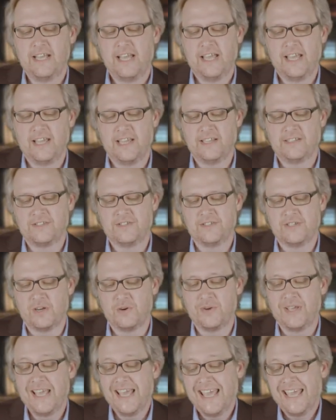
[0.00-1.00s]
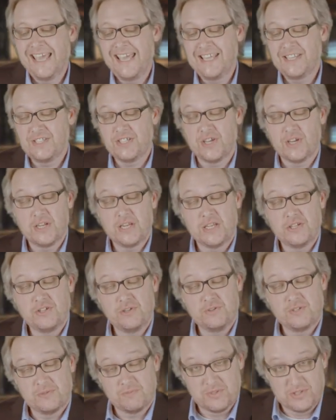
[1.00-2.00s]
And so he's going to
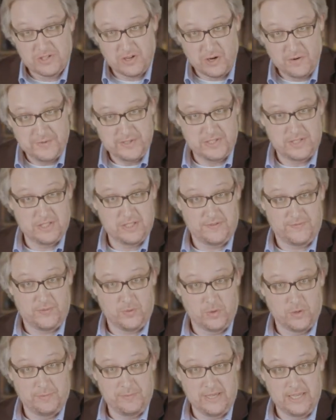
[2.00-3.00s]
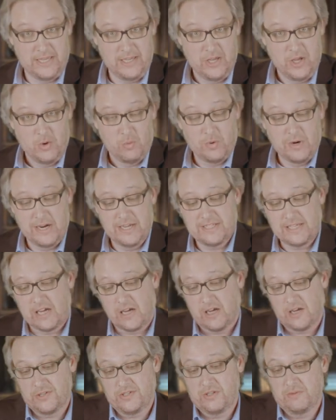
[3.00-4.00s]
do some services for me, whereas I
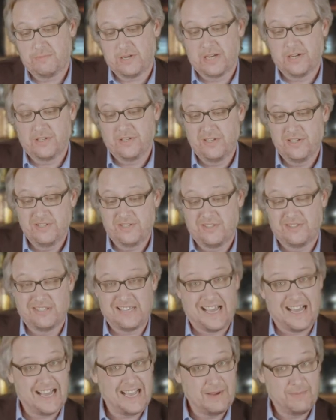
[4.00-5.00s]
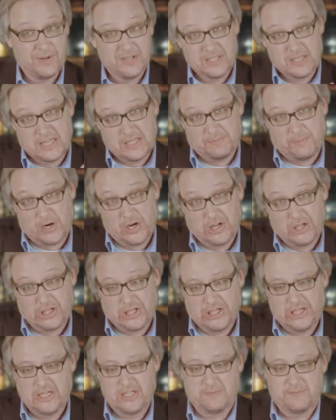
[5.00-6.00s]
also bought a good. So there's a hybrid. It's part
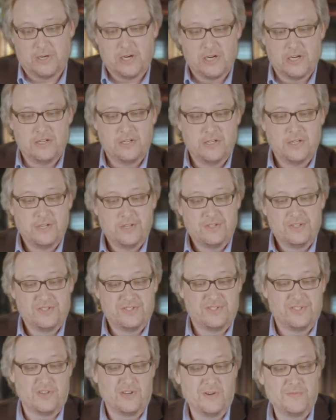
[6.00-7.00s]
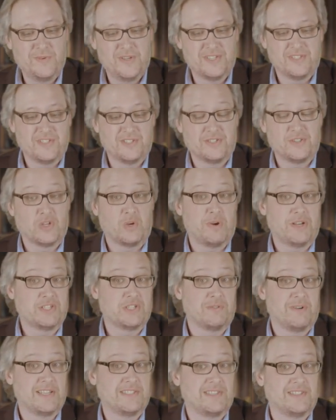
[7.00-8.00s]
good, it's part service. And so the
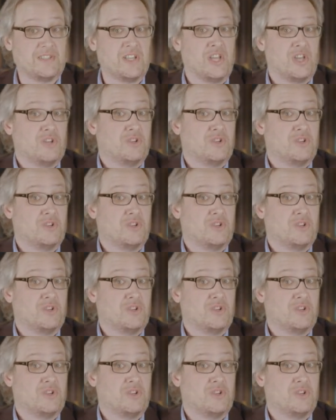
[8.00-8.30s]
question arises,